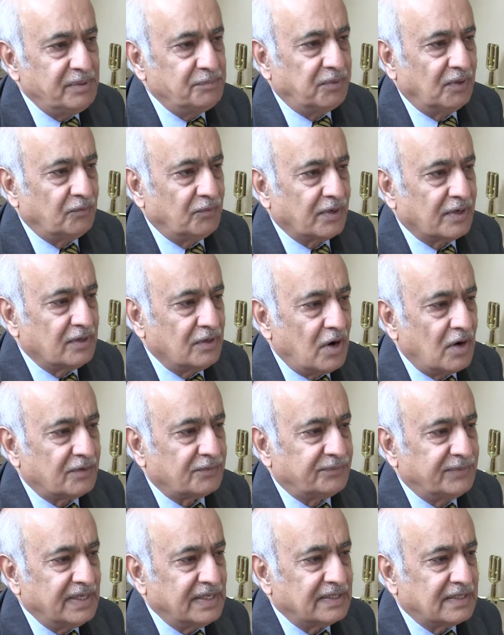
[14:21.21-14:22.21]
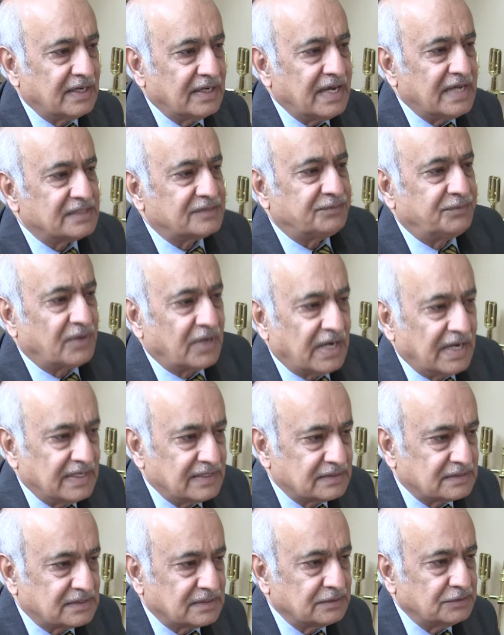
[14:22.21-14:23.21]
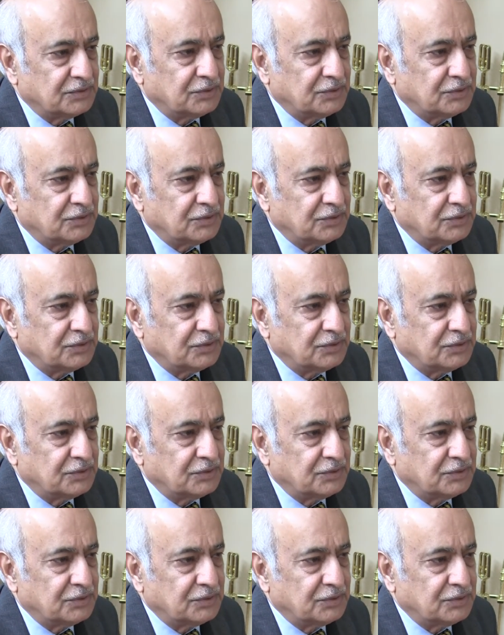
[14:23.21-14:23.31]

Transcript: people were not thinking as far as